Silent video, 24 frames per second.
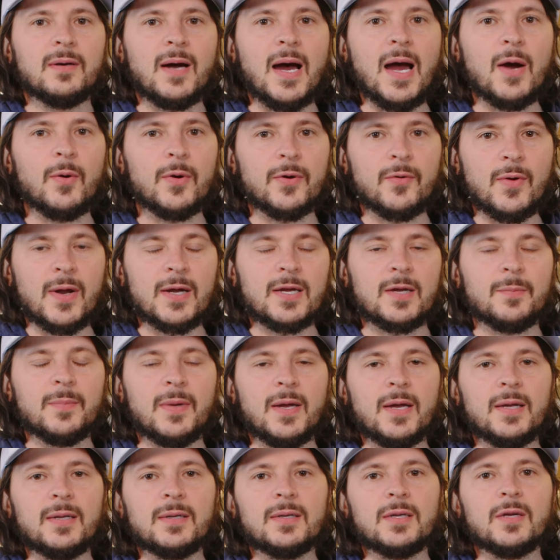I would
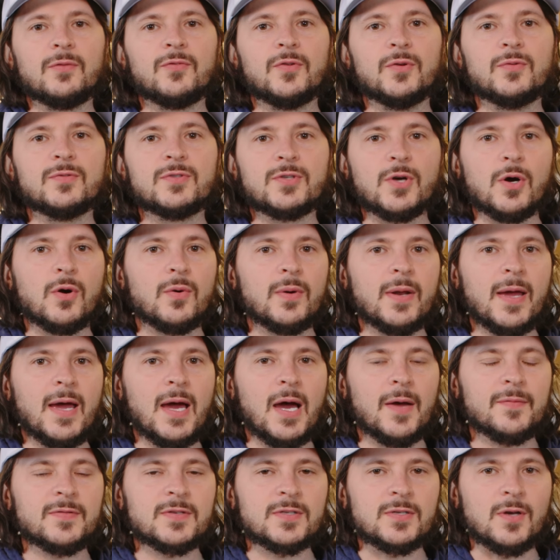recommend, if you don't
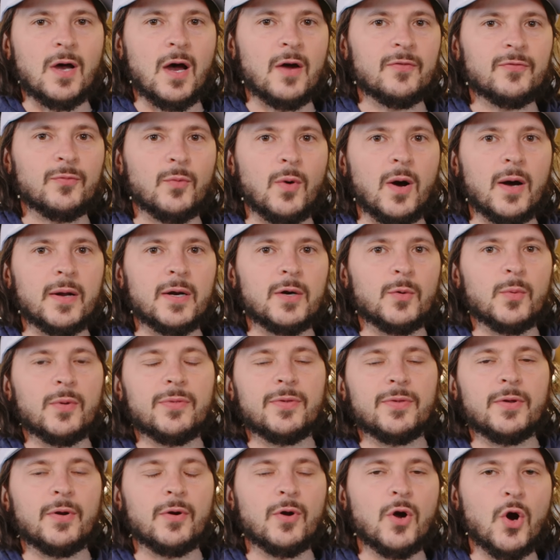have soft water
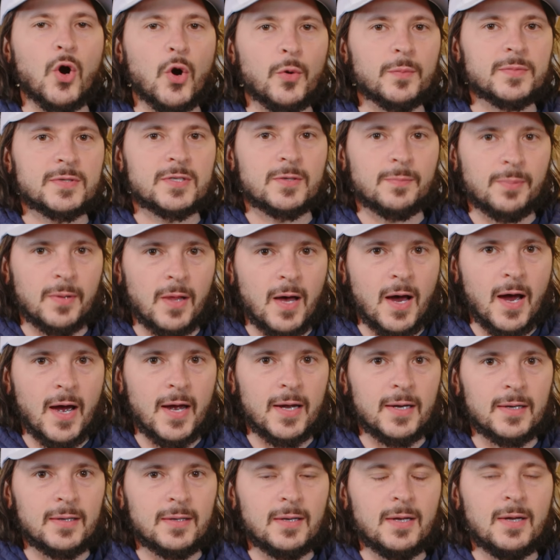with your home
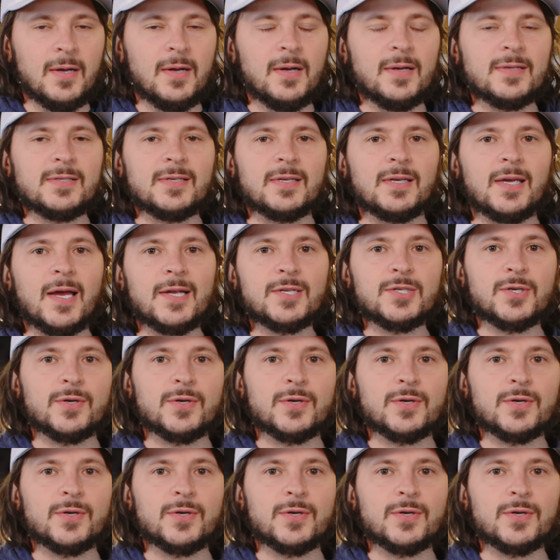supply, to get